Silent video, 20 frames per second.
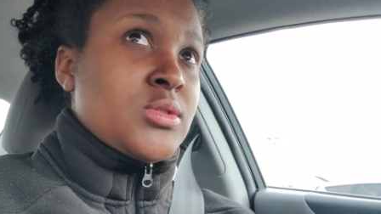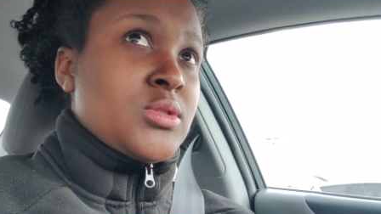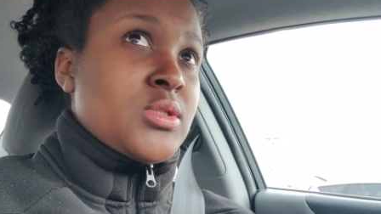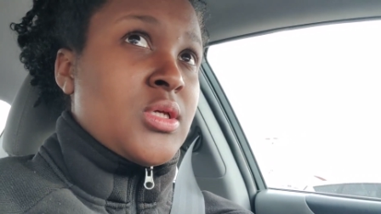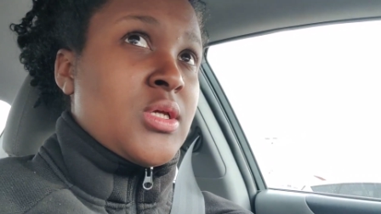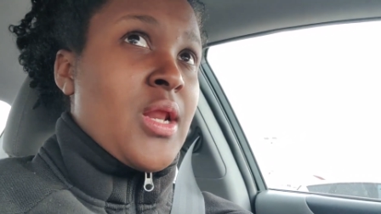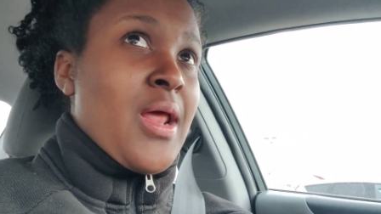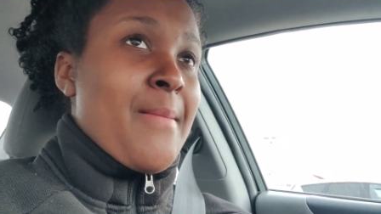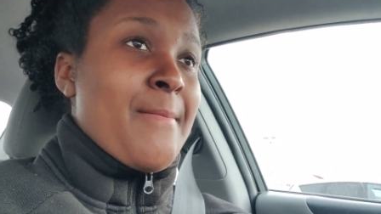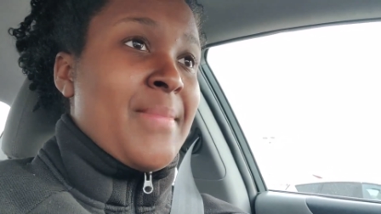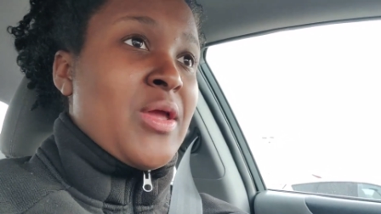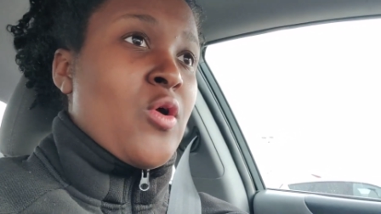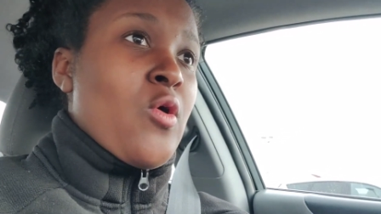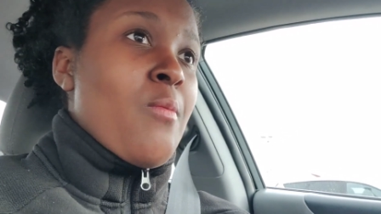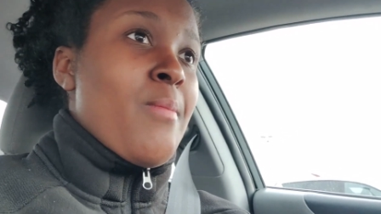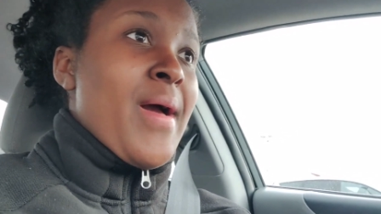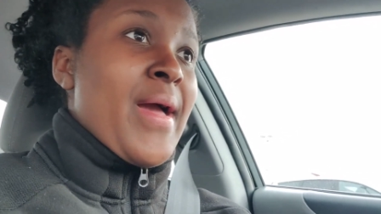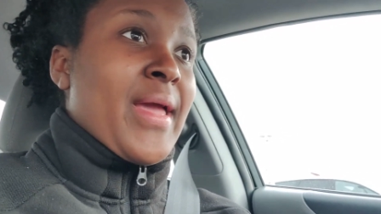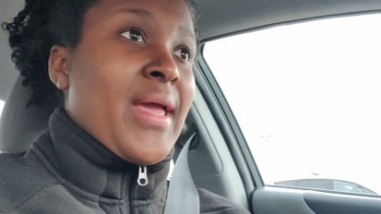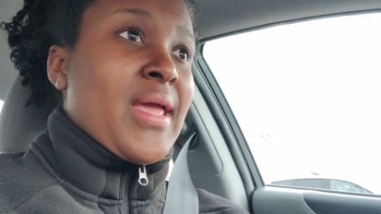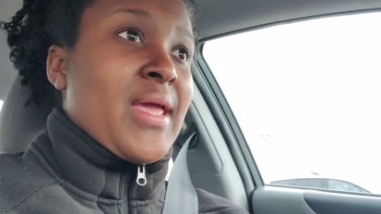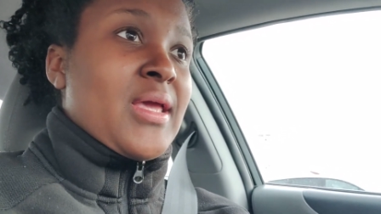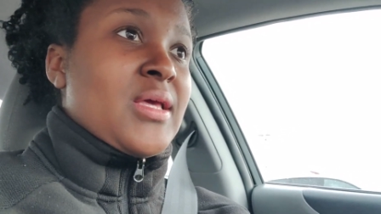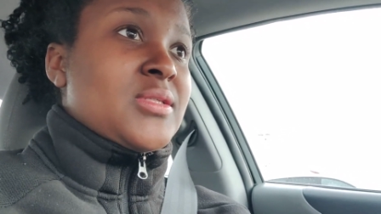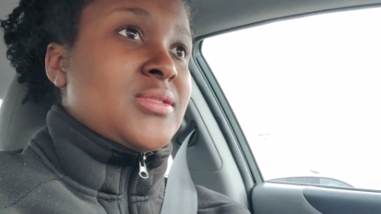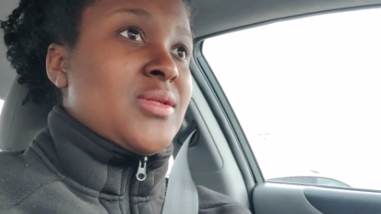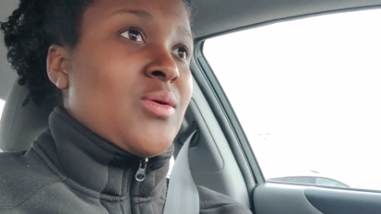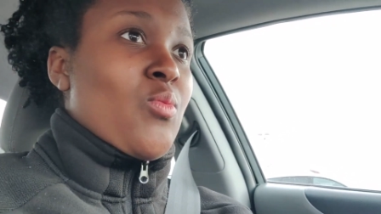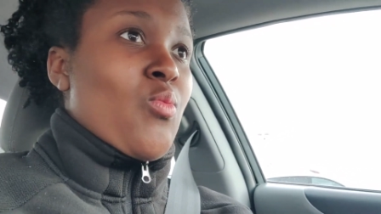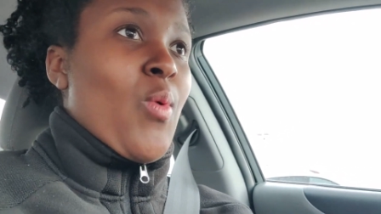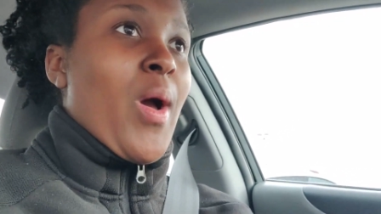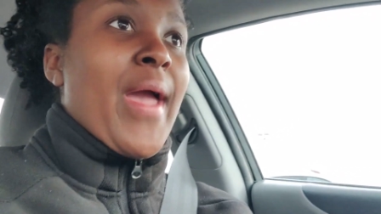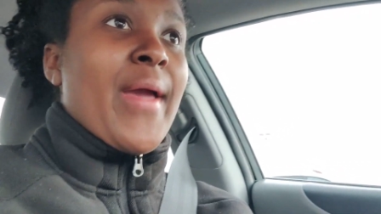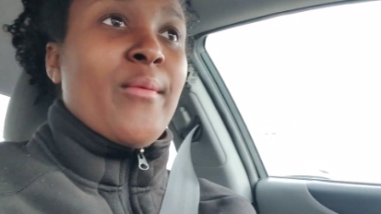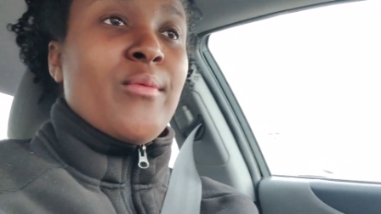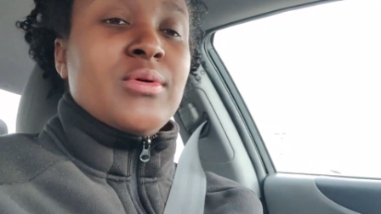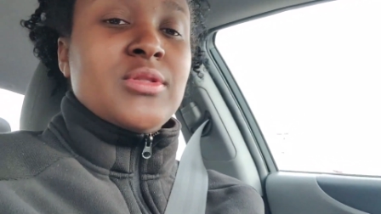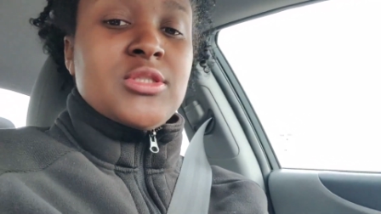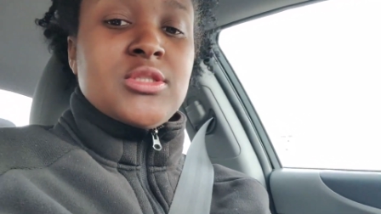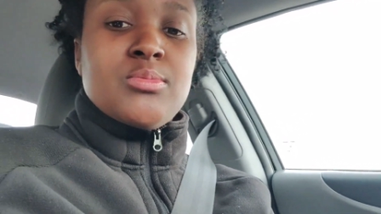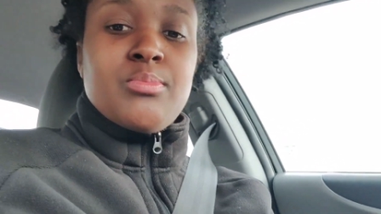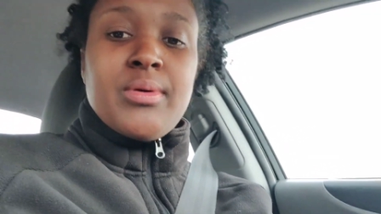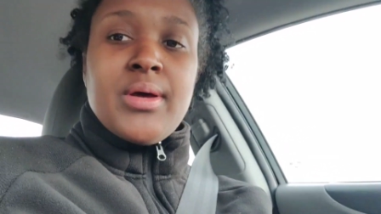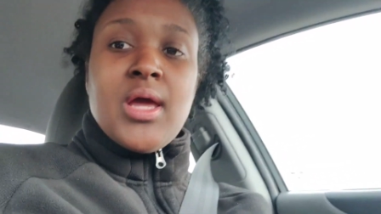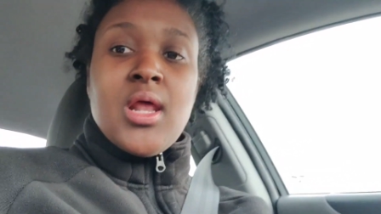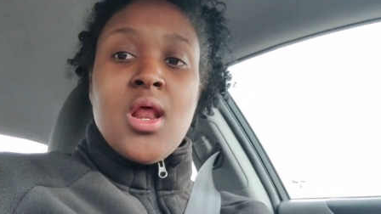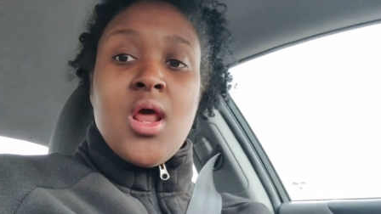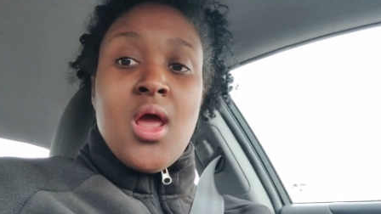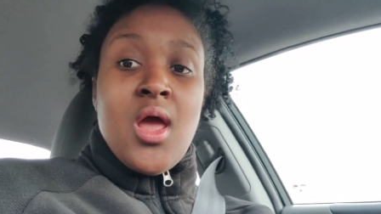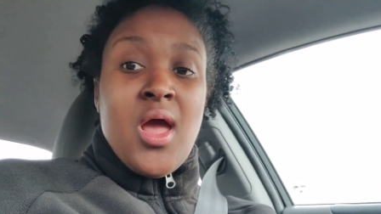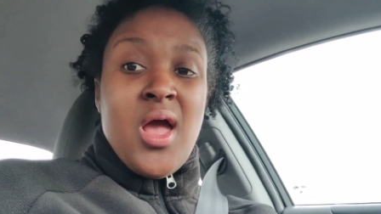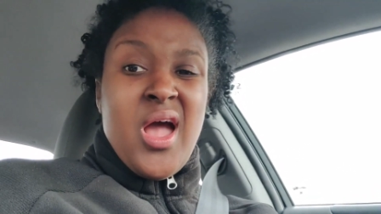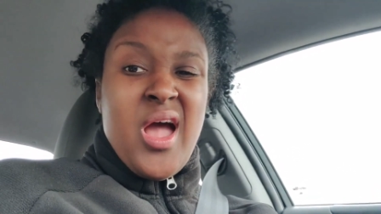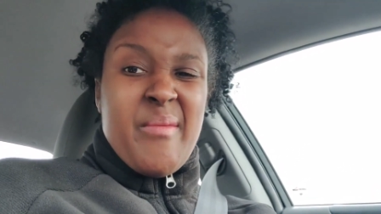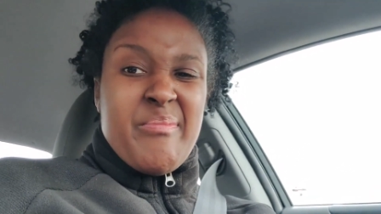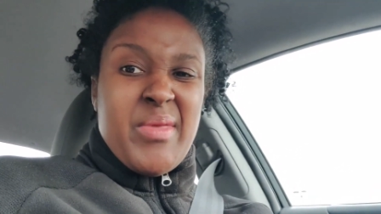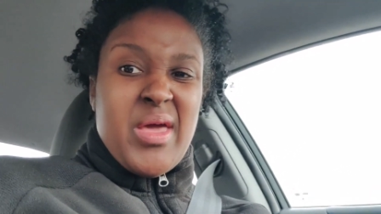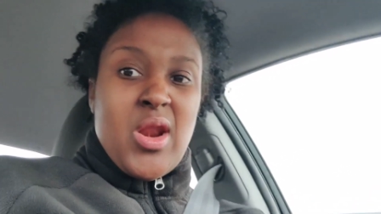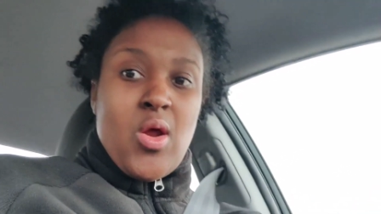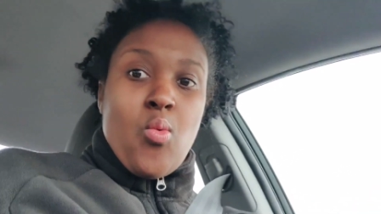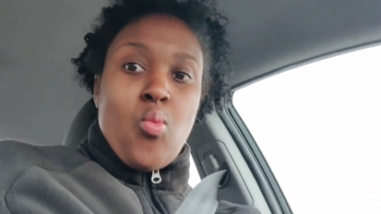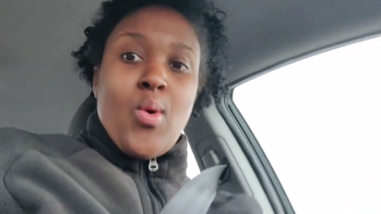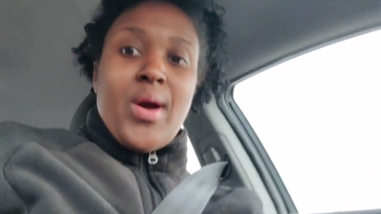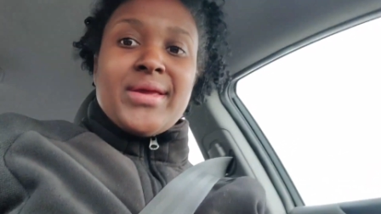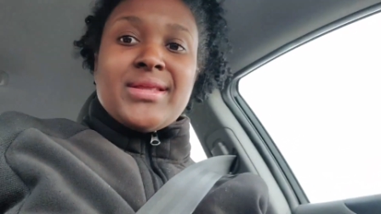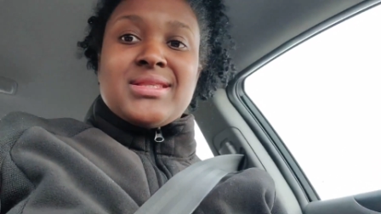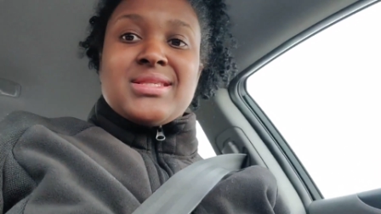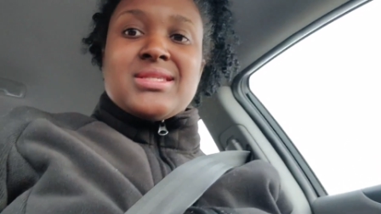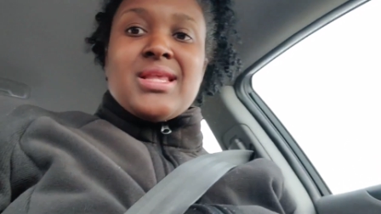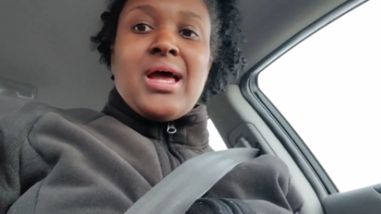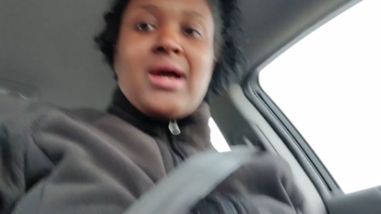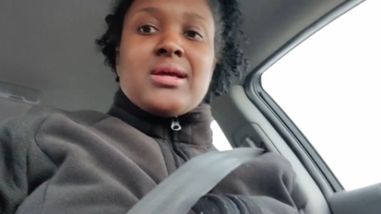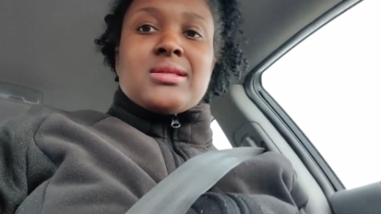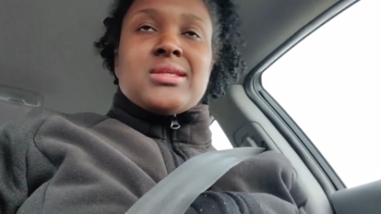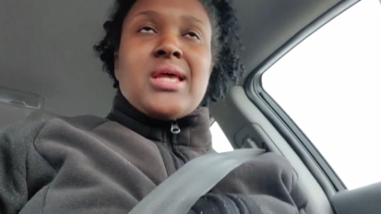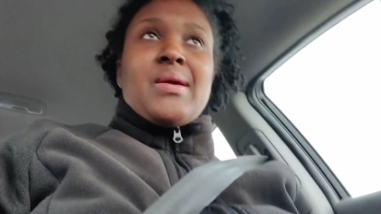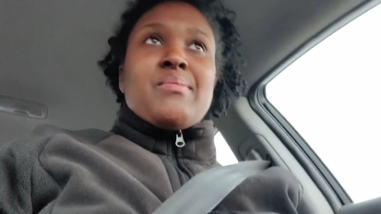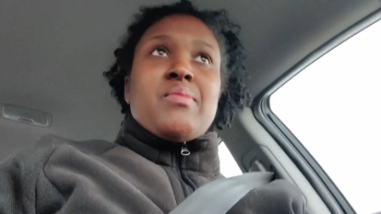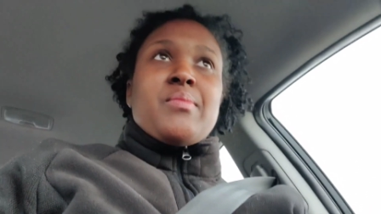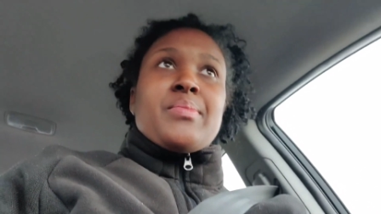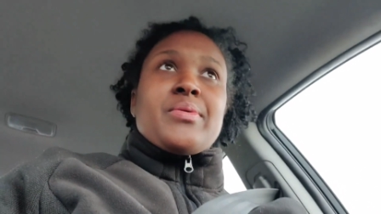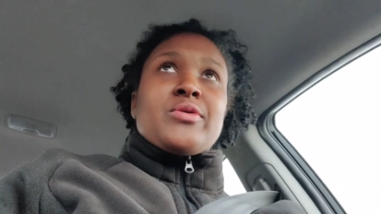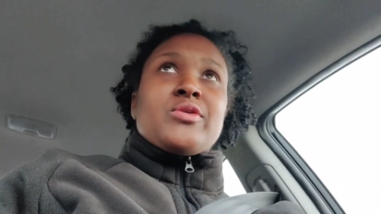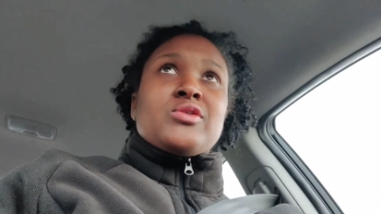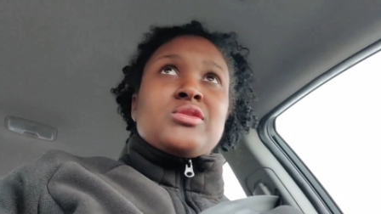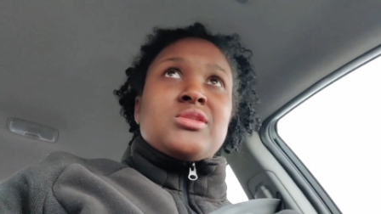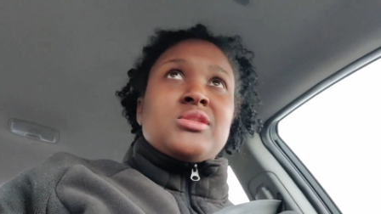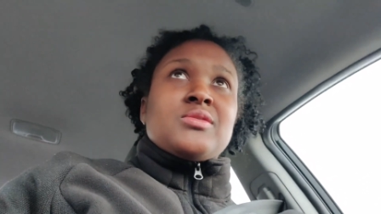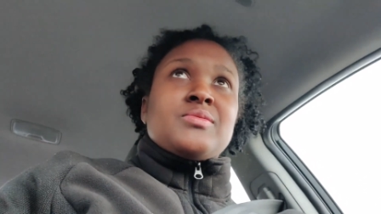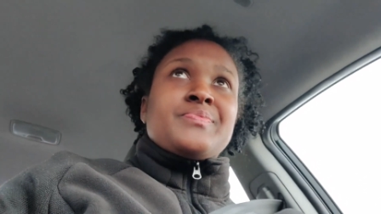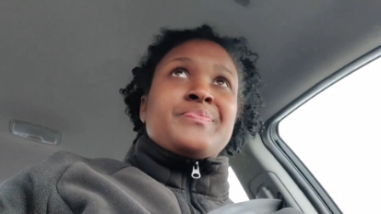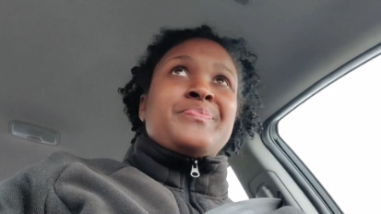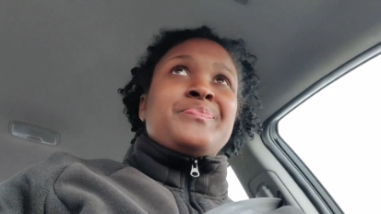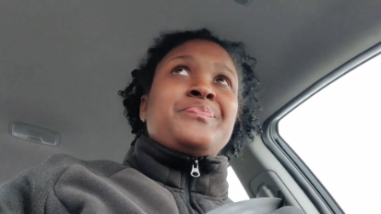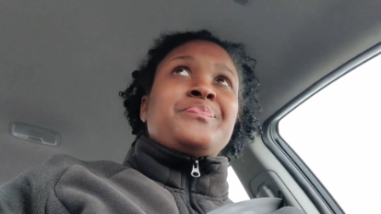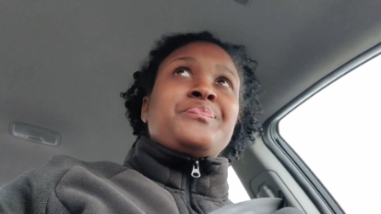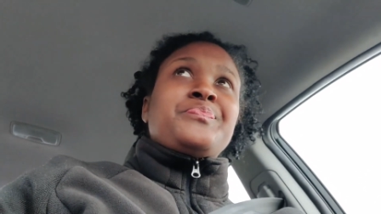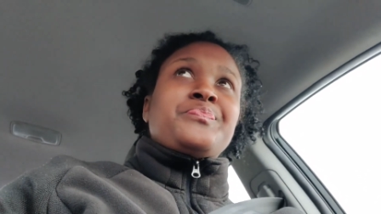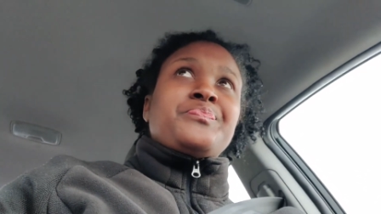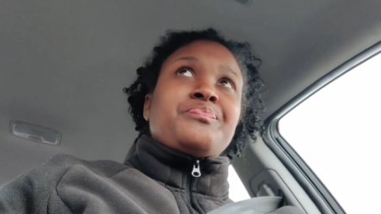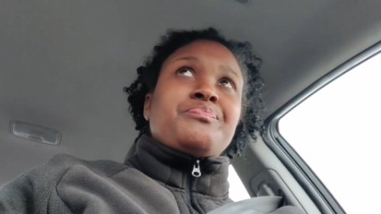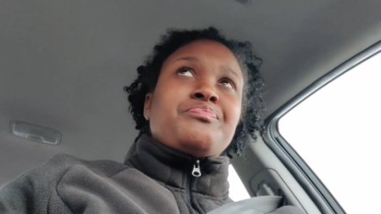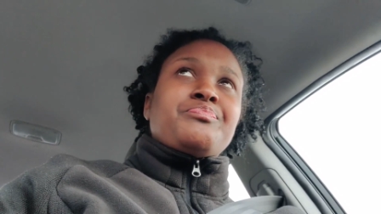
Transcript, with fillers: ones. Then I may go back and get some white ones, but I'm not a white sock type person.